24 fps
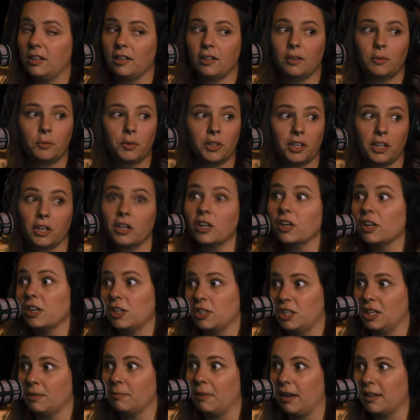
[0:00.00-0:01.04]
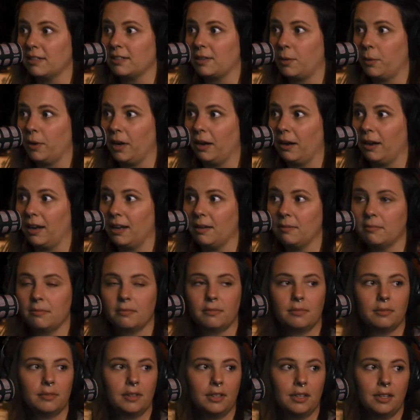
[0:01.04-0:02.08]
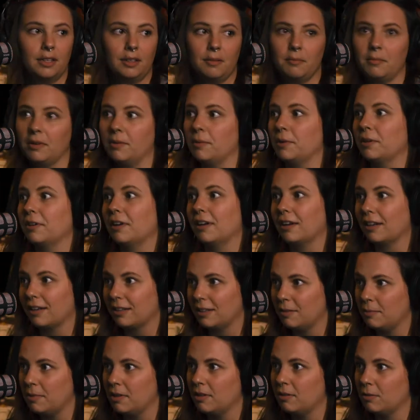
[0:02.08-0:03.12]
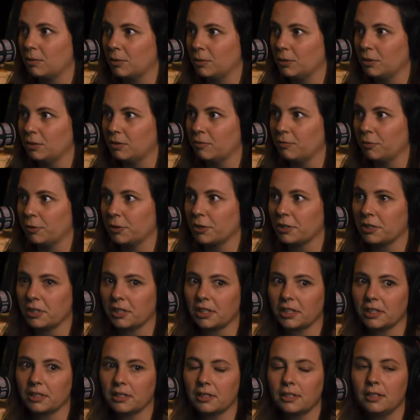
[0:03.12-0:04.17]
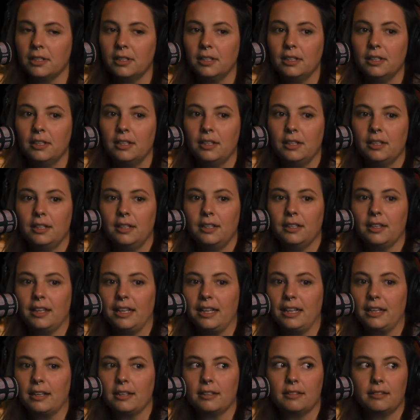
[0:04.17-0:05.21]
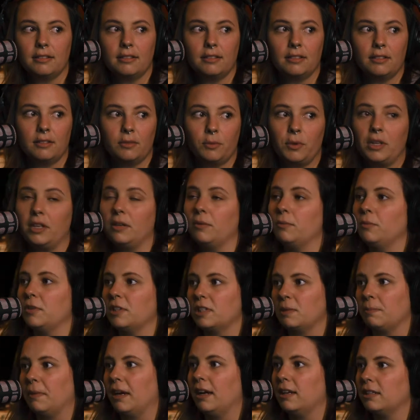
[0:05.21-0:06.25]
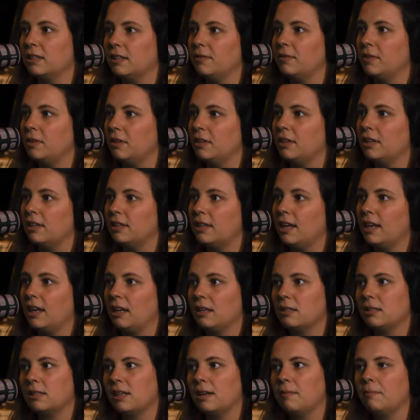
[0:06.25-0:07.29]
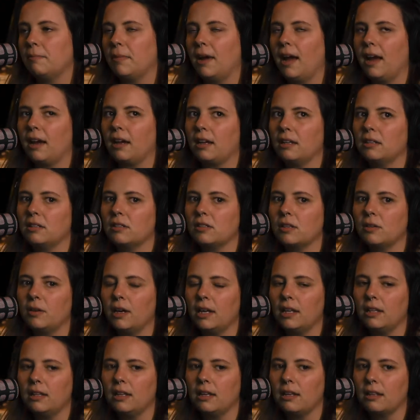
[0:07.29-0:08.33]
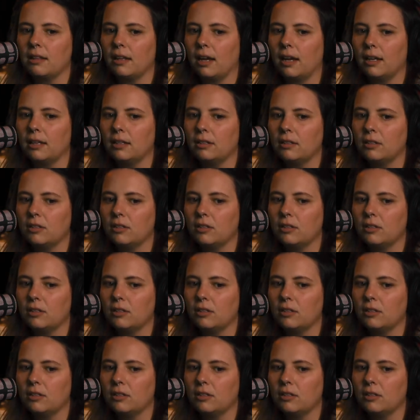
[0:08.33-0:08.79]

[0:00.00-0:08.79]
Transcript: we're encouraging mask wearing, but we're not going to be the rule enforcers. Like we respect if you need to take a step back. And so I think that